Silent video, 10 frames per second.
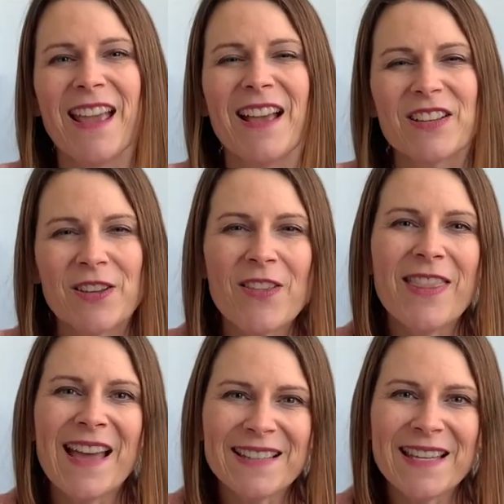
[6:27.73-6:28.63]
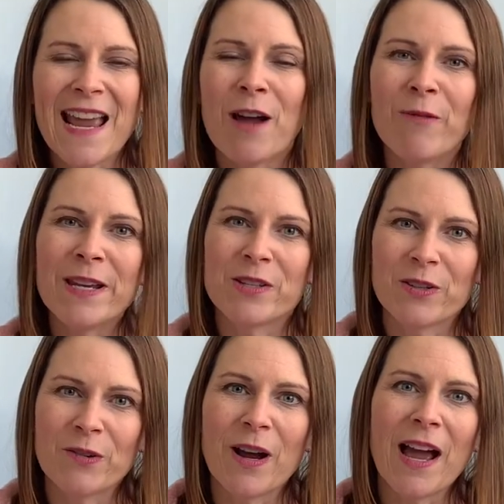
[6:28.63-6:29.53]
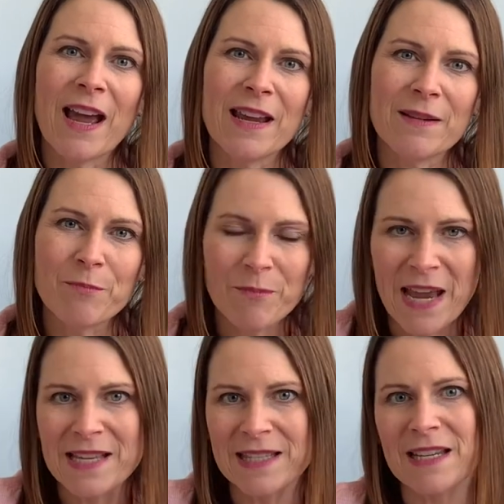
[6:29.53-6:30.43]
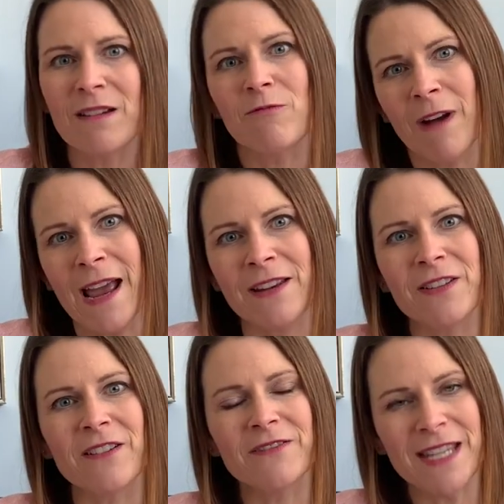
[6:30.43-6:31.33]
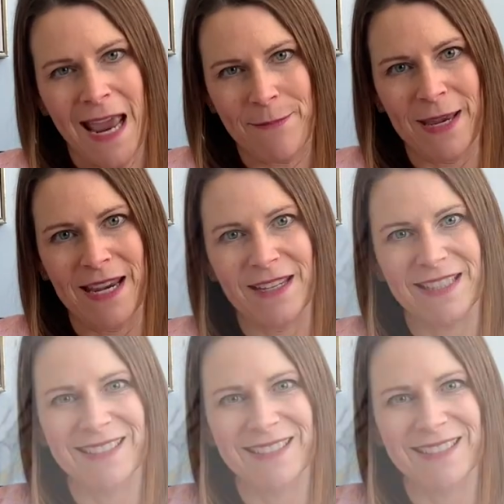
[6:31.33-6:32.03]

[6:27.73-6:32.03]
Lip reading: So that's how we do a basic round of tapping.